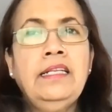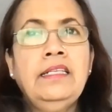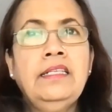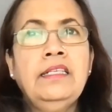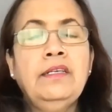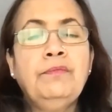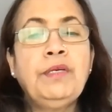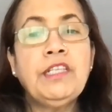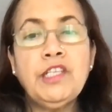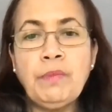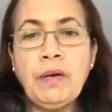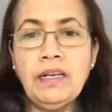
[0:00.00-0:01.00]
the
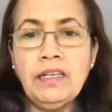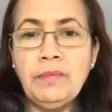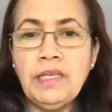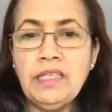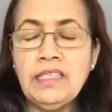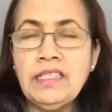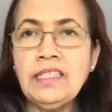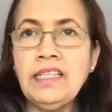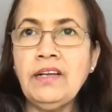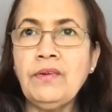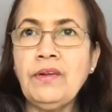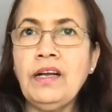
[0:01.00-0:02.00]
British Parliament.
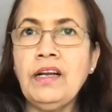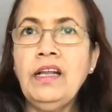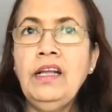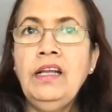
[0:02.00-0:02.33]
There are